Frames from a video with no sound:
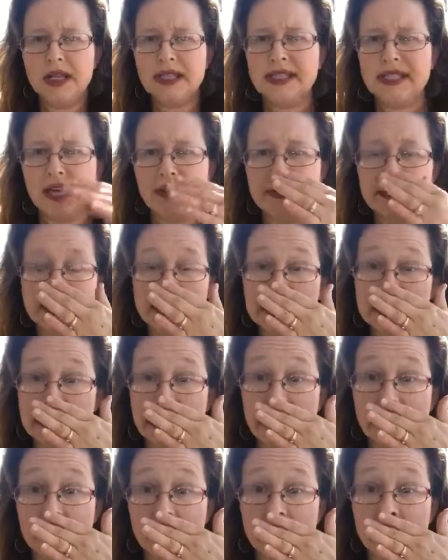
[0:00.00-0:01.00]

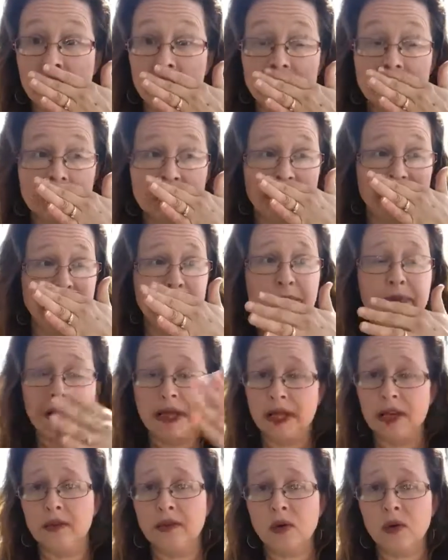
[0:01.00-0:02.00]
self-sustainable,
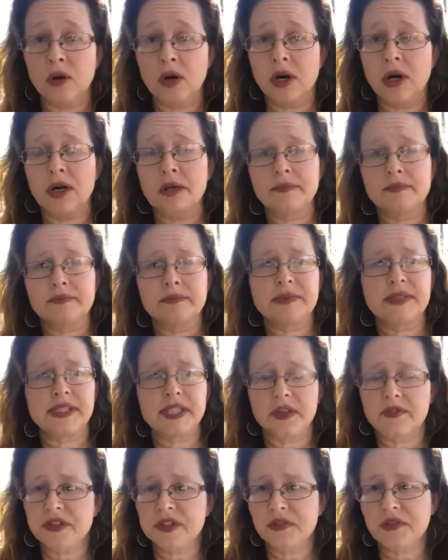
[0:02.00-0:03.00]
being more
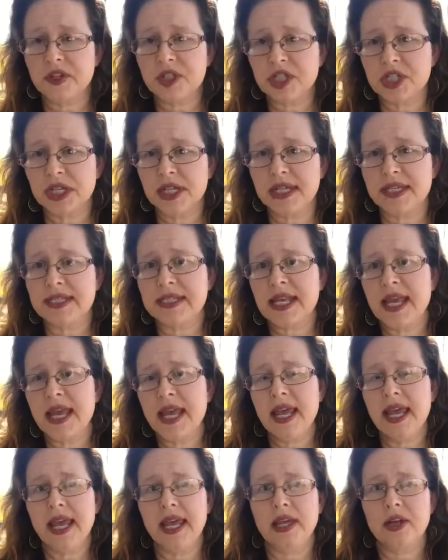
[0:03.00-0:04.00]
self-sufficient,
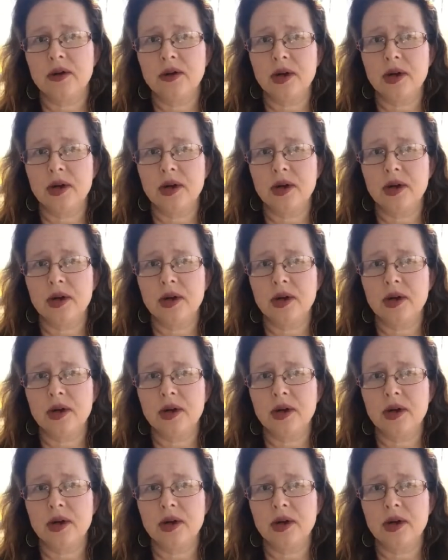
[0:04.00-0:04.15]
and